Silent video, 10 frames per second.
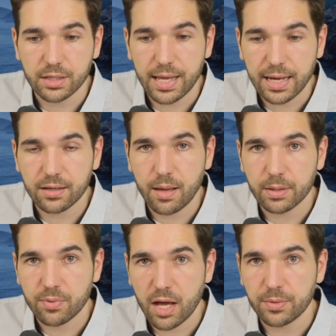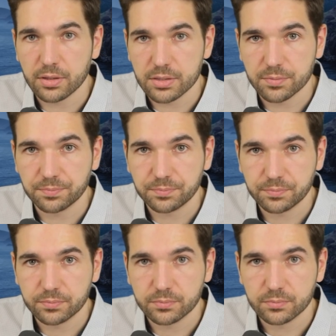in economic populism,
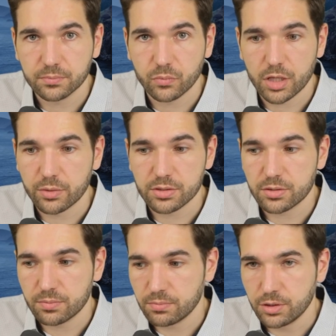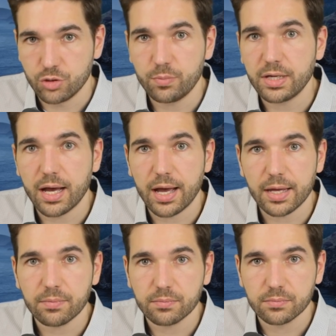whether it's UBI,